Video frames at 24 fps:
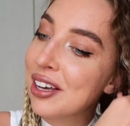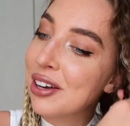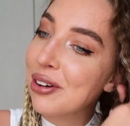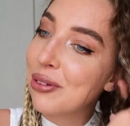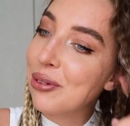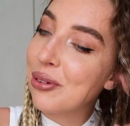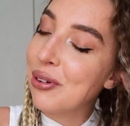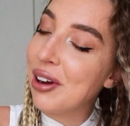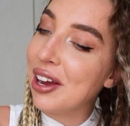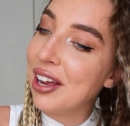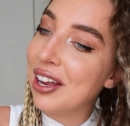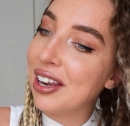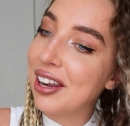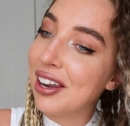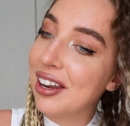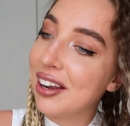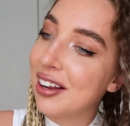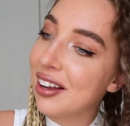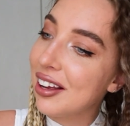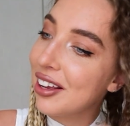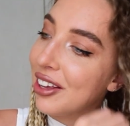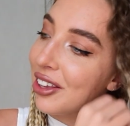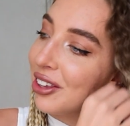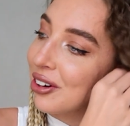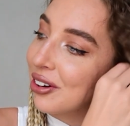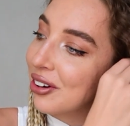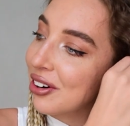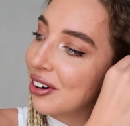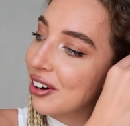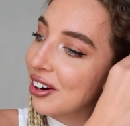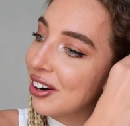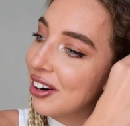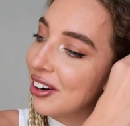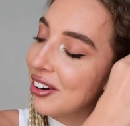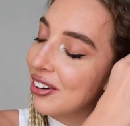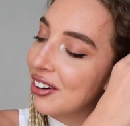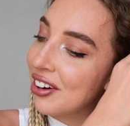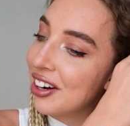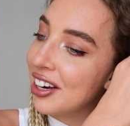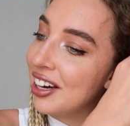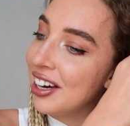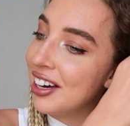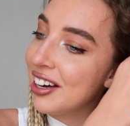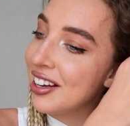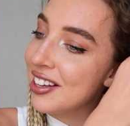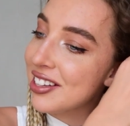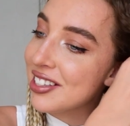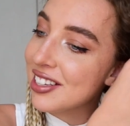When your
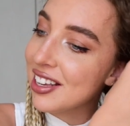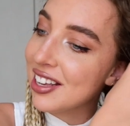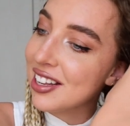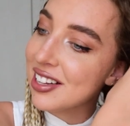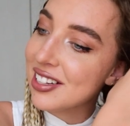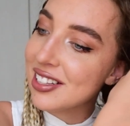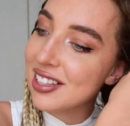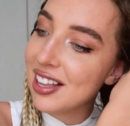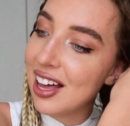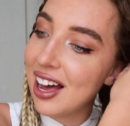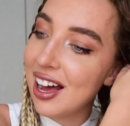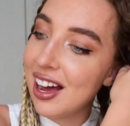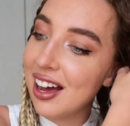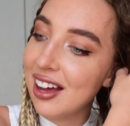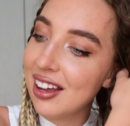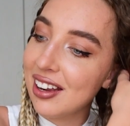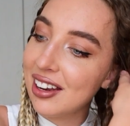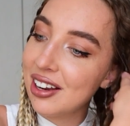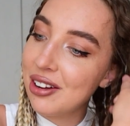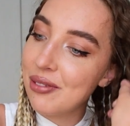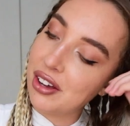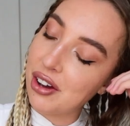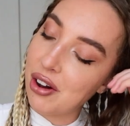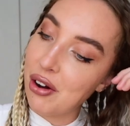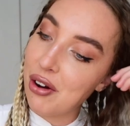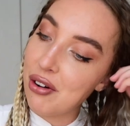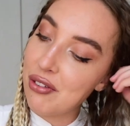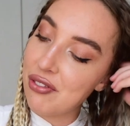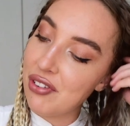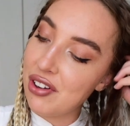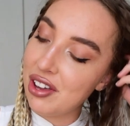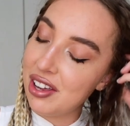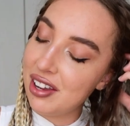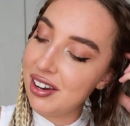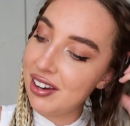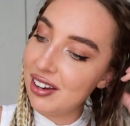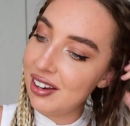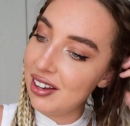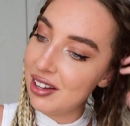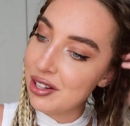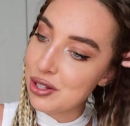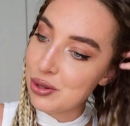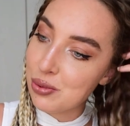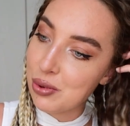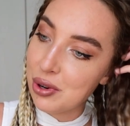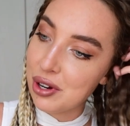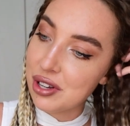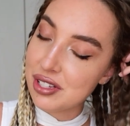Nonna says that COVID
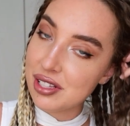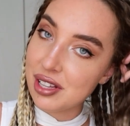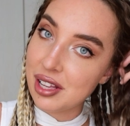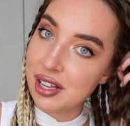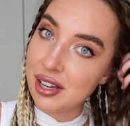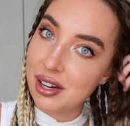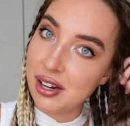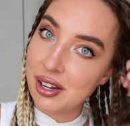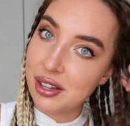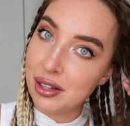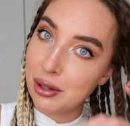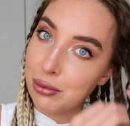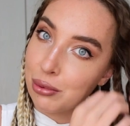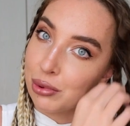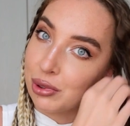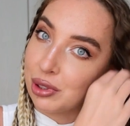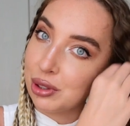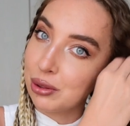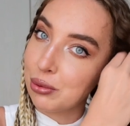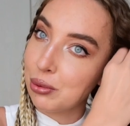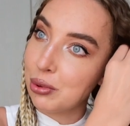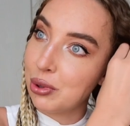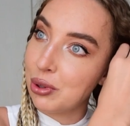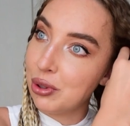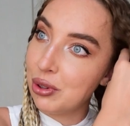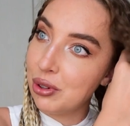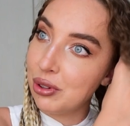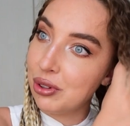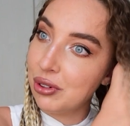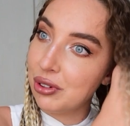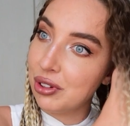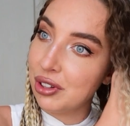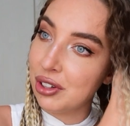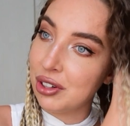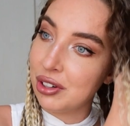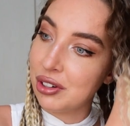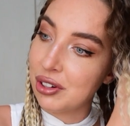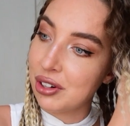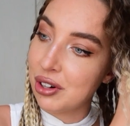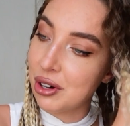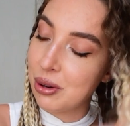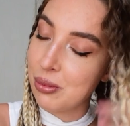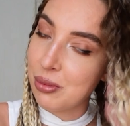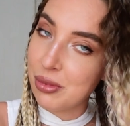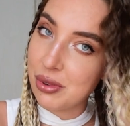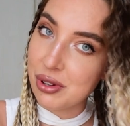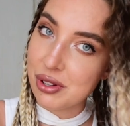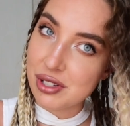is worse than the World War, you're
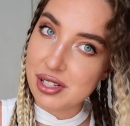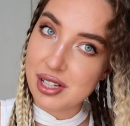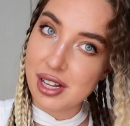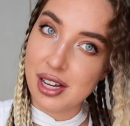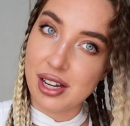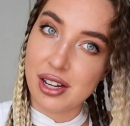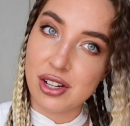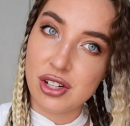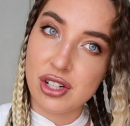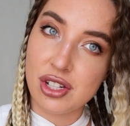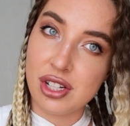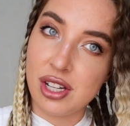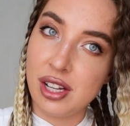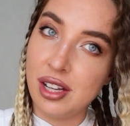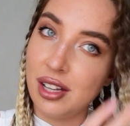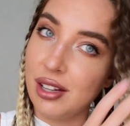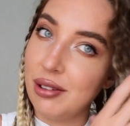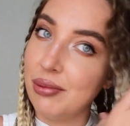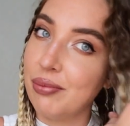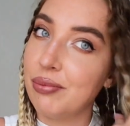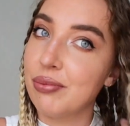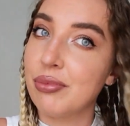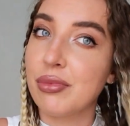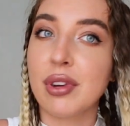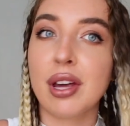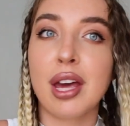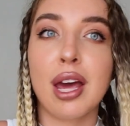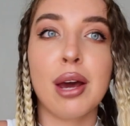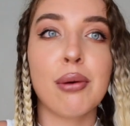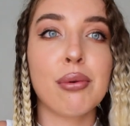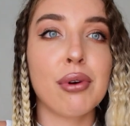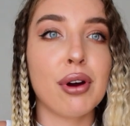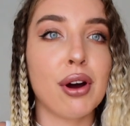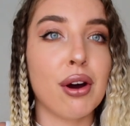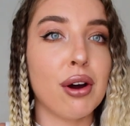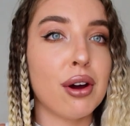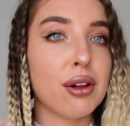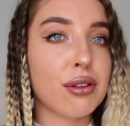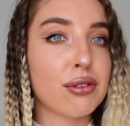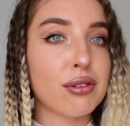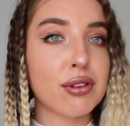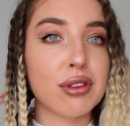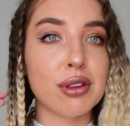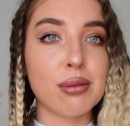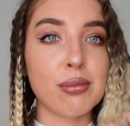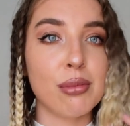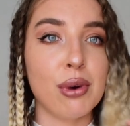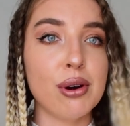almost like, shit, okay, we're going through
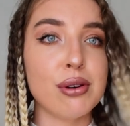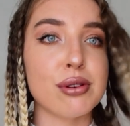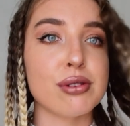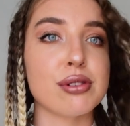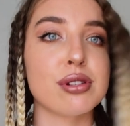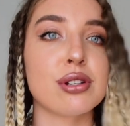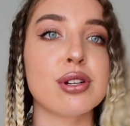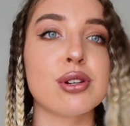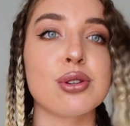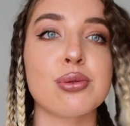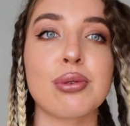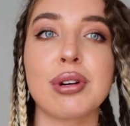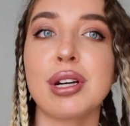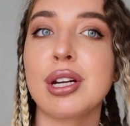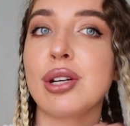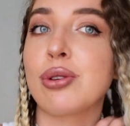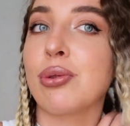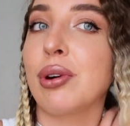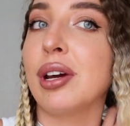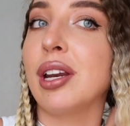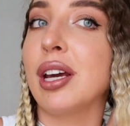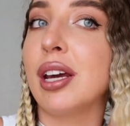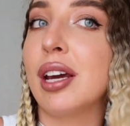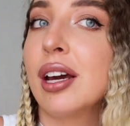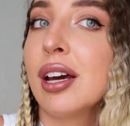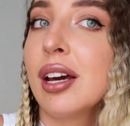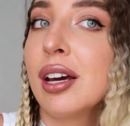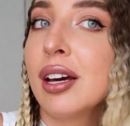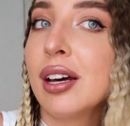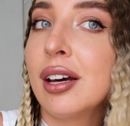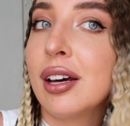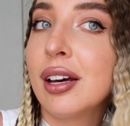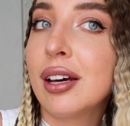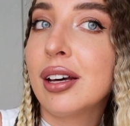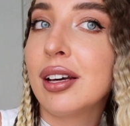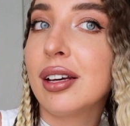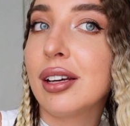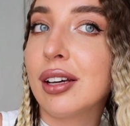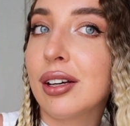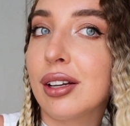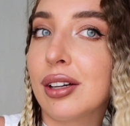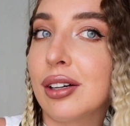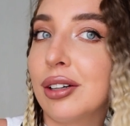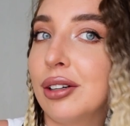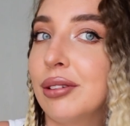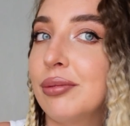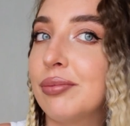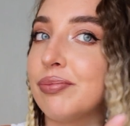the most in 2020, you
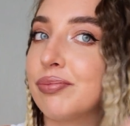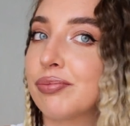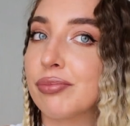know?